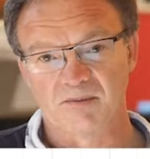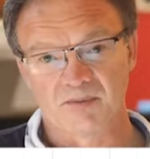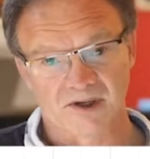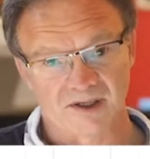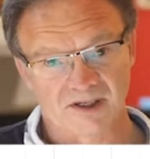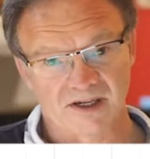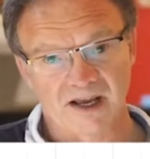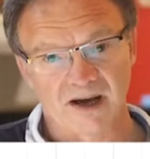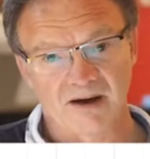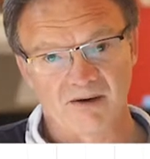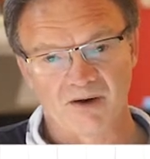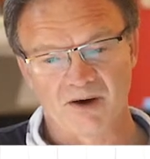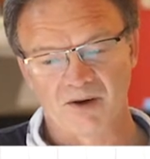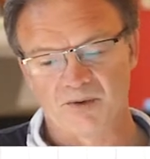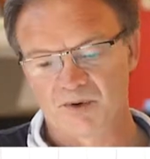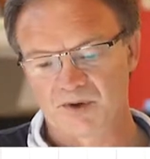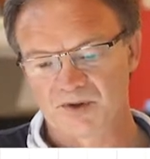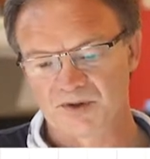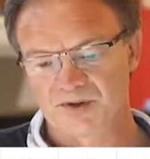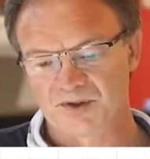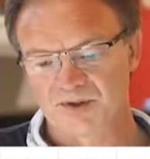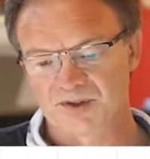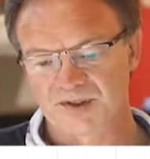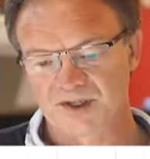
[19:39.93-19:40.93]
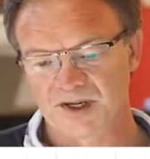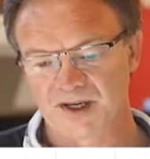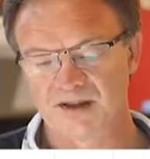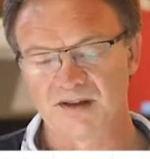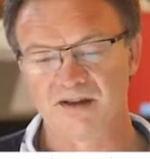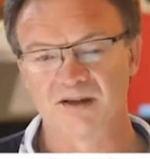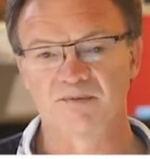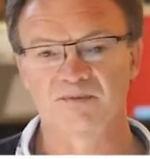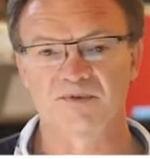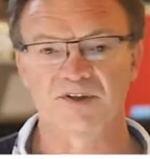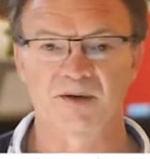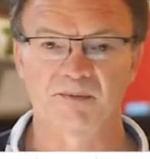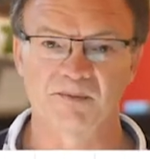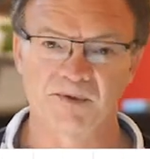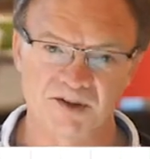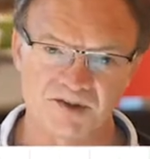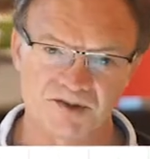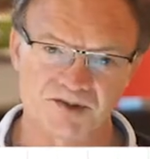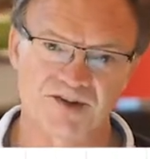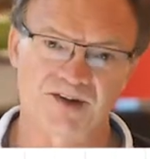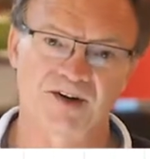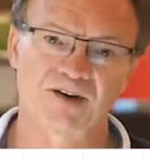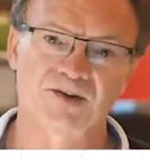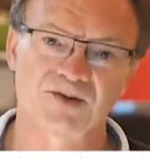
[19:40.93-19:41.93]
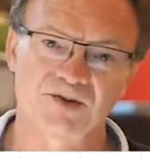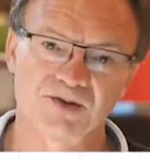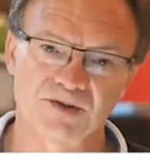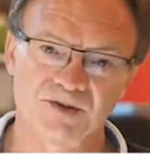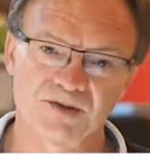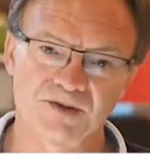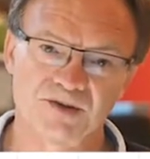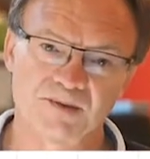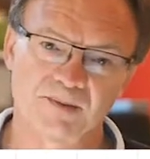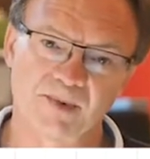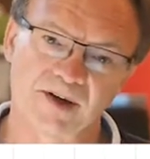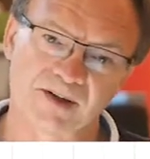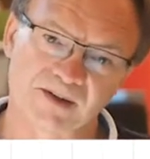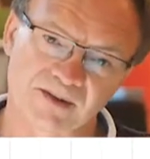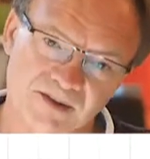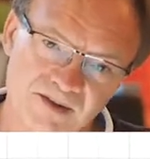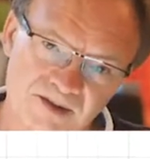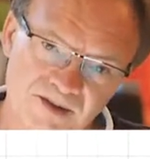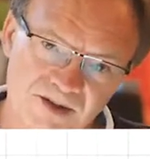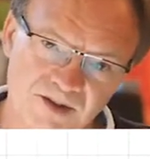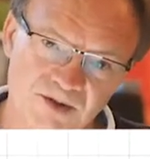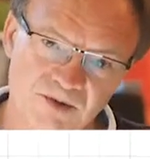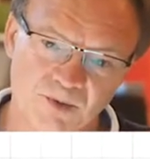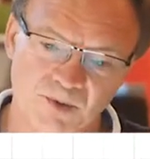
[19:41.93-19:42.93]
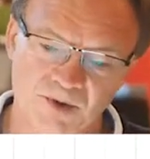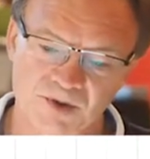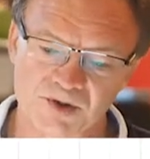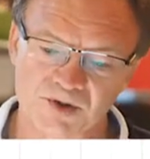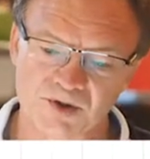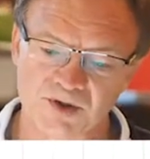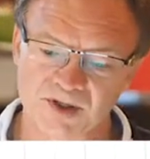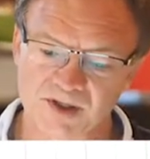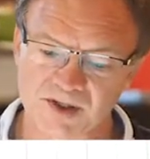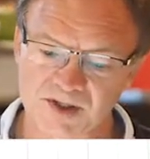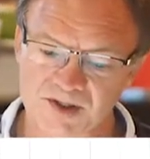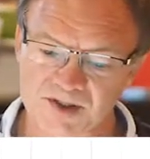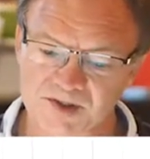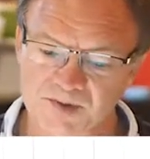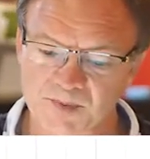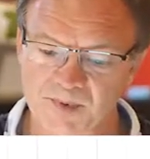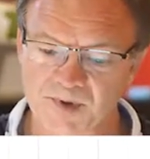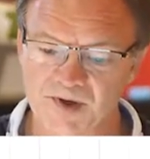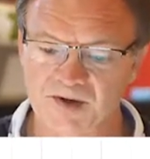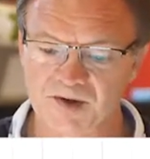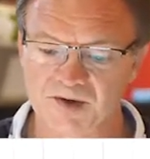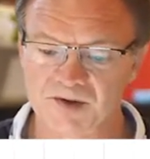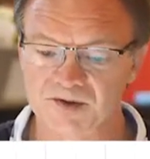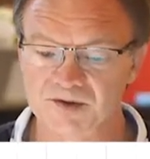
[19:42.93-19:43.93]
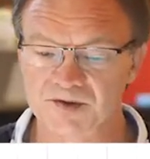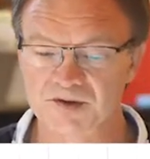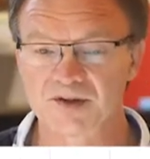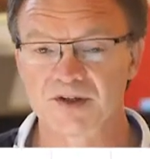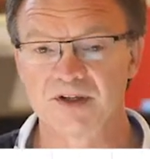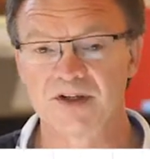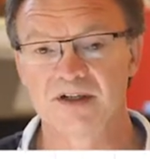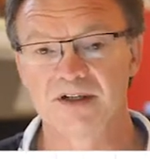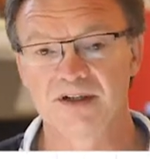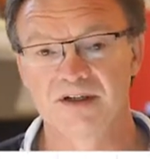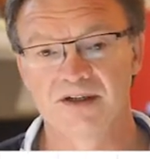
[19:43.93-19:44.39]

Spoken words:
but now I want to send them some instructions about this is what you're going to experience